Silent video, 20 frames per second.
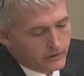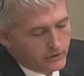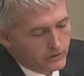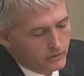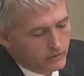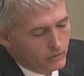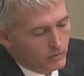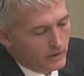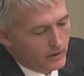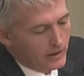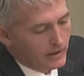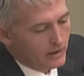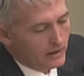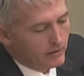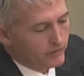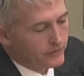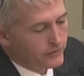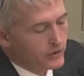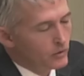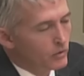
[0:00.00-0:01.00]
to
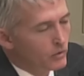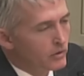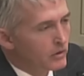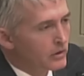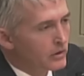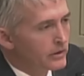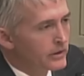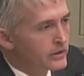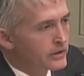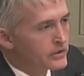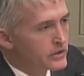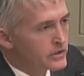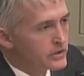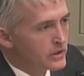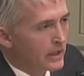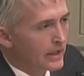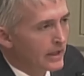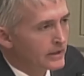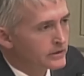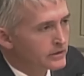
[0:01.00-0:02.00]
have fewer leaks is to
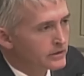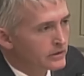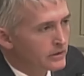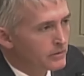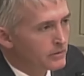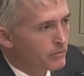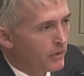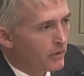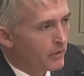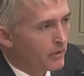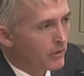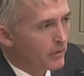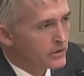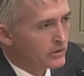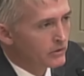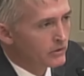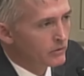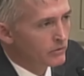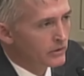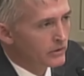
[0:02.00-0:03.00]
actually
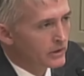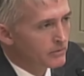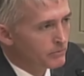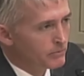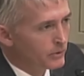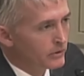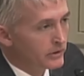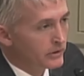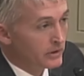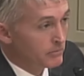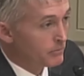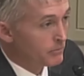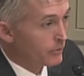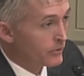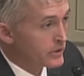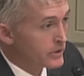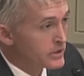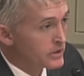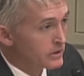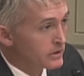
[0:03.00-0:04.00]
prosecute and put in
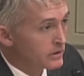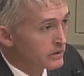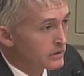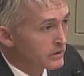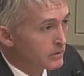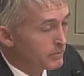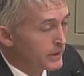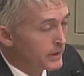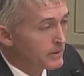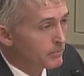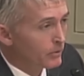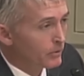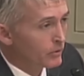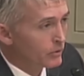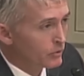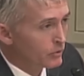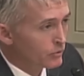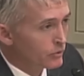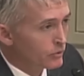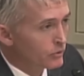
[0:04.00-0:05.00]
prison the people
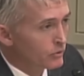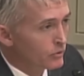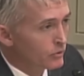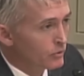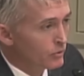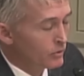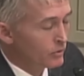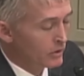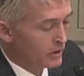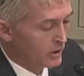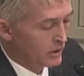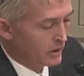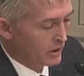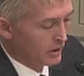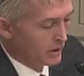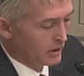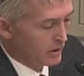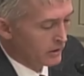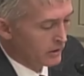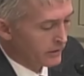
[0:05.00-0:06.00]
who do
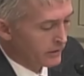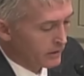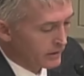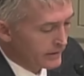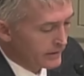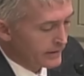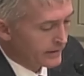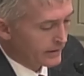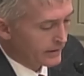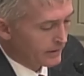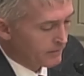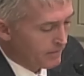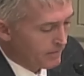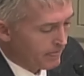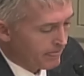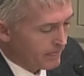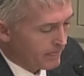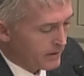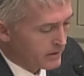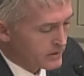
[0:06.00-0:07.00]
the leaking.
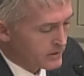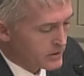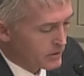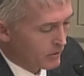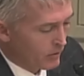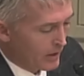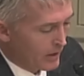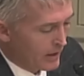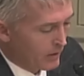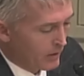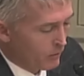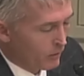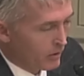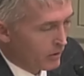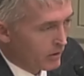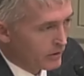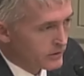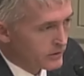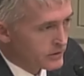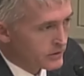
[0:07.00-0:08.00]
So I
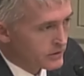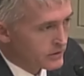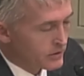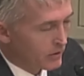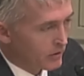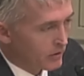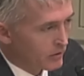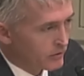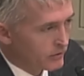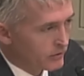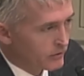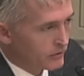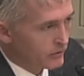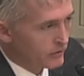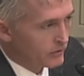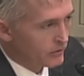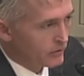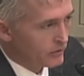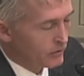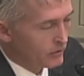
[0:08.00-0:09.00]
want to talk to
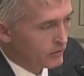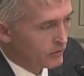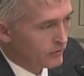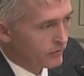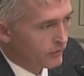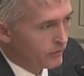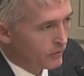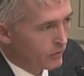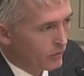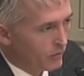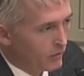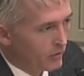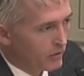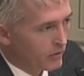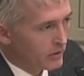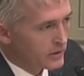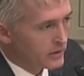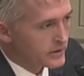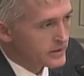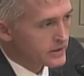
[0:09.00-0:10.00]
you for
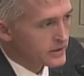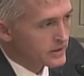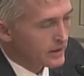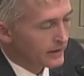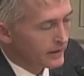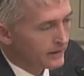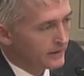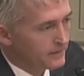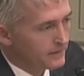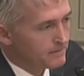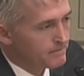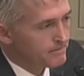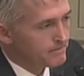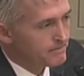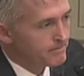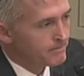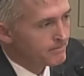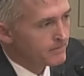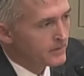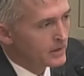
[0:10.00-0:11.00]
a second.
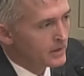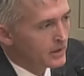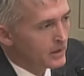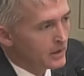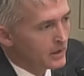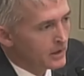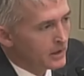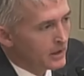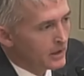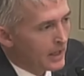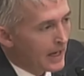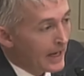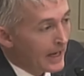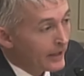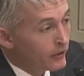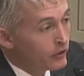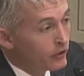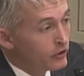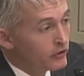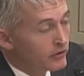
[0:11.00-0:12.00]
I
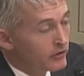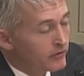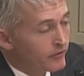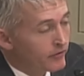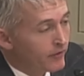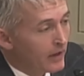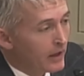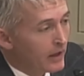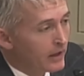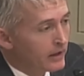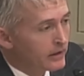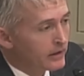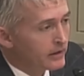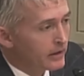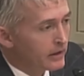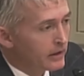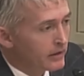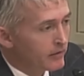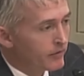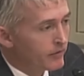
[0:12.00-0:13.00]
couldn't find
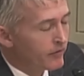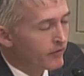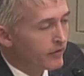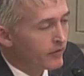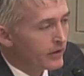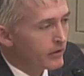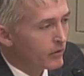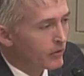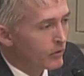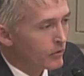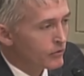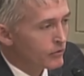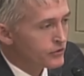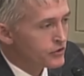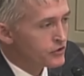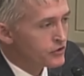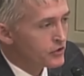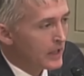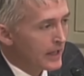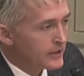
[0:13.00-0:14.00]
a federal
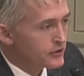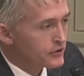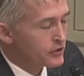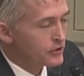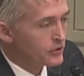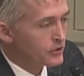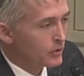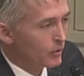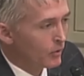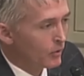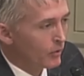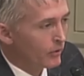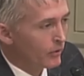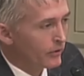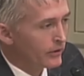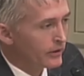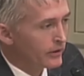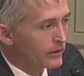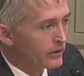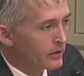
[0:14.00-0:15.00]

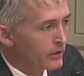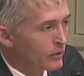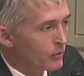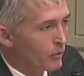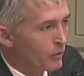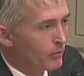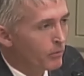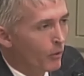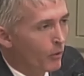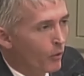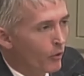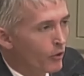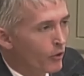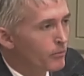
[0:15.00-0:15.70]
statutory reporter